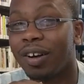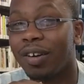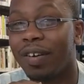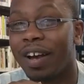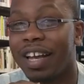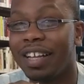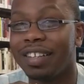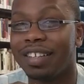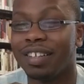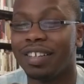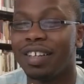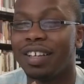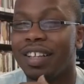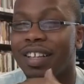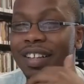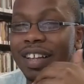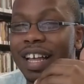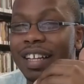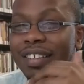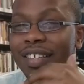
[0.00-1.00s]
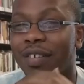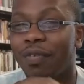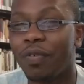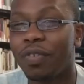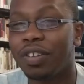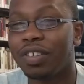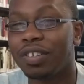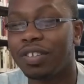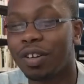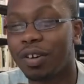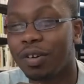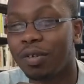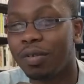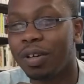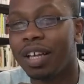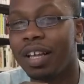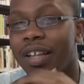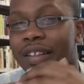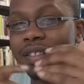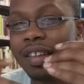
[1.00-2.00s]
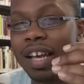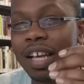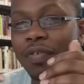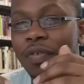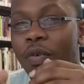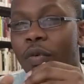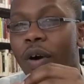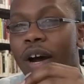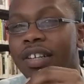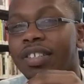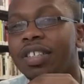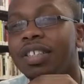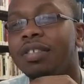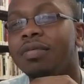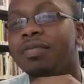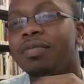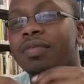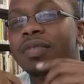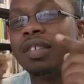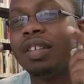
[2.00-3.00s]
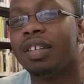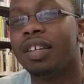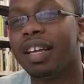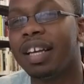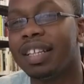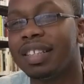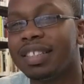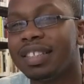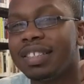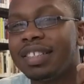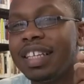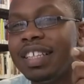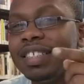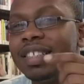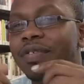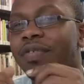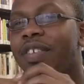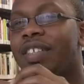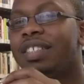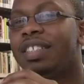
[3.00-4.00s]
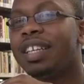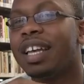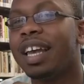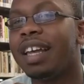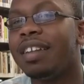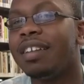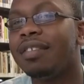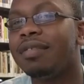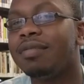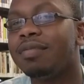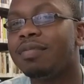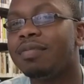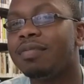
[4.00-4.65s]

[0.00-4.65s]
All right, that's it for the show. Thanks for watching, and stay sophisticated.